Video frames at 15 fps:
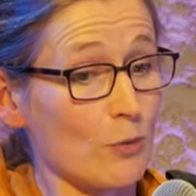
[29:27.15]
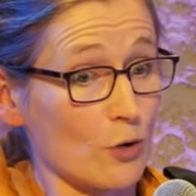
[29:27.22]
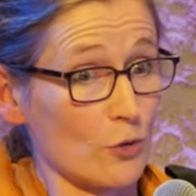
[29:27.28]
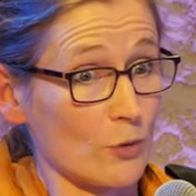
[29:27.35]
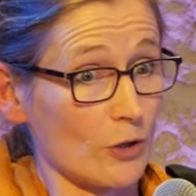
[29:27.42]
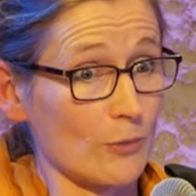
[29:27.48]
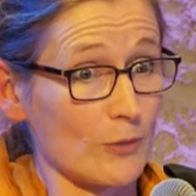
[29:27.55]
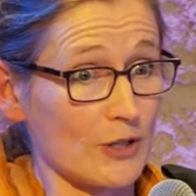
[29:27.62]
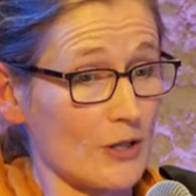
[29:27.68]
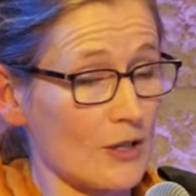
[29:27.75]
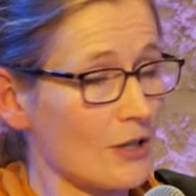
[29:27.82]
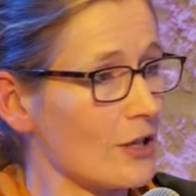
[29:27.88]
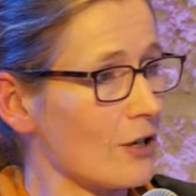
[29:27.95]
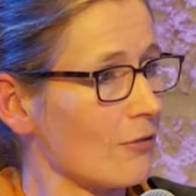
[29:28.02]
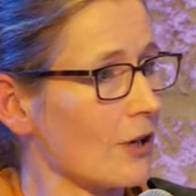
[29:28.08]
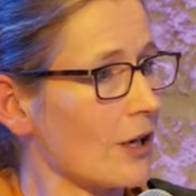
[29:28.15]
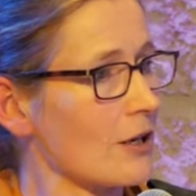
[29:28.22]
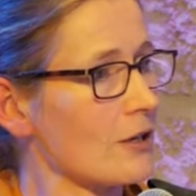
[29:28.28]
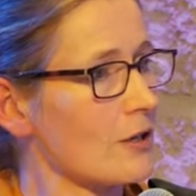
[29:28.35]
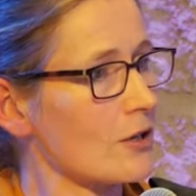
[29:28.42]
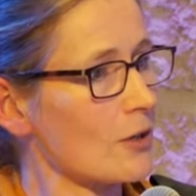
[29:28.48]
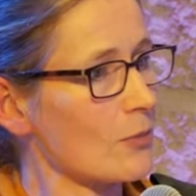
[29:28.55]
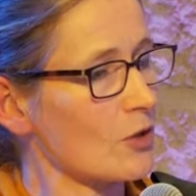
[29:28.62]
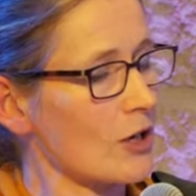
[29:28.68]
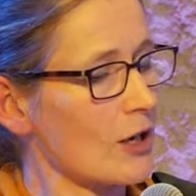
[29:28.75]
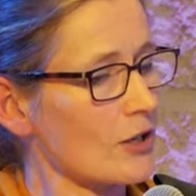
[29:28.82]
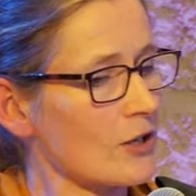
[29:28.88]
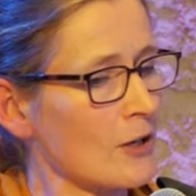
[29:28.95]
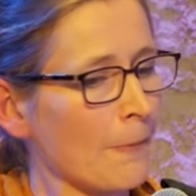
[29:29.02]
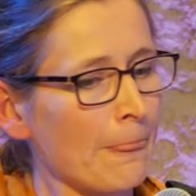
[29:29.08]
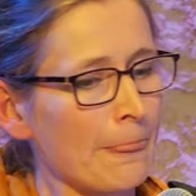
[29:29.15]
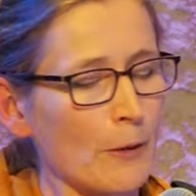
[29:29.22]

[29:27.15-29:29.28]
bourgeois domesticity related subjects.